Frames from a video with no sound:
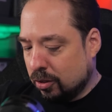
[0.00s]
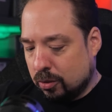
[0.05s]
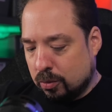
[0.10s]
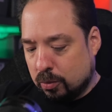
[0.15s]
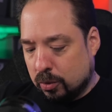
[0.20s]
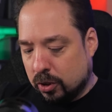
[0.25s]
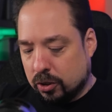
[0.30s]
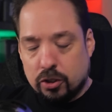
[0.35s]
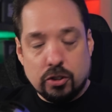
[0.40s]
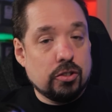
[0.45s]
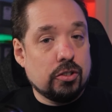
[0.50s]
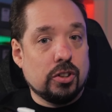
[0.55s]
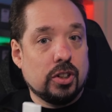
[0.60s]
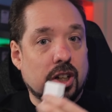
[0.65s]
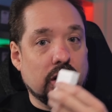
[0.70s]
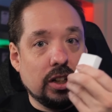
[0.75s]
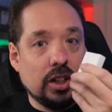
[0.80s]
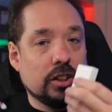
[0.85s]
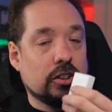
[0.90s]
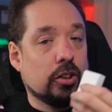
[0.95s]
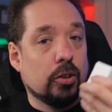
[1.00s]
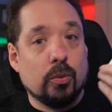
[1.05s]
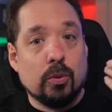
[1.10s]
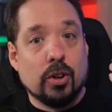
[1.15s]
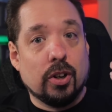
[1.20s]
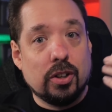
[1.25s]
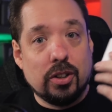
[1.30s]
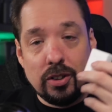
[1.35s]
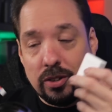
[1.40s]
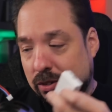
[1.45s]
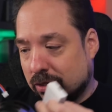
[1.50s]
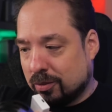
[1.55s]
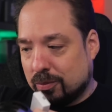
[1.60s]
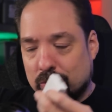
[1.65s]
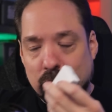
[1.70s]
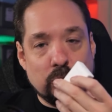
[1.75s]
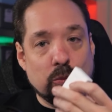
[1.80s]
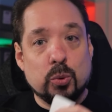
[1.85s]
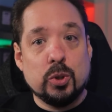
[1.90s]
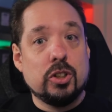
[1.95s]
well, just getting it to run,
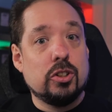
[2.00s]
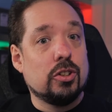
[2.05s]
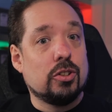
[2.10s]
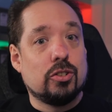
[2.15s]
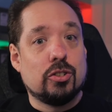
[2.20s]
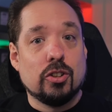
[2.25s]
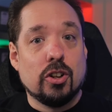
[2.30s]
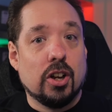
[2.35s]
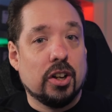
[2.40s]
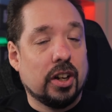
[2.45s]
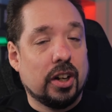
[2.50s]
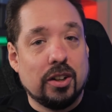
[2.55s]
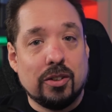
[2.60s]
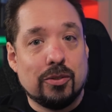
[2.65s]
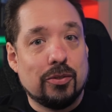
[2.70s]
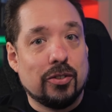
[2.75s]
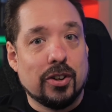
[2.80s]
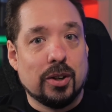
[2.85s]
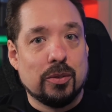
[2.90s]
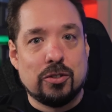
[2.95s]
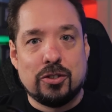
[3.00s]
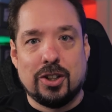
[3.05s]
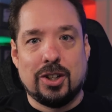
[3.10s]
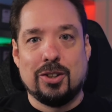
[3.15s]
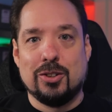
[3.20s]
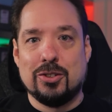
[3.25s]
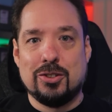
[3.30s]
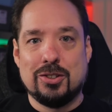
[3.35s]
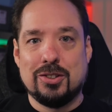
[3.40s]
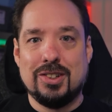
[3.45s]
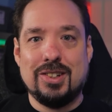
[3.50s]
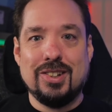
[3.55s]
we just saw that in five seconds.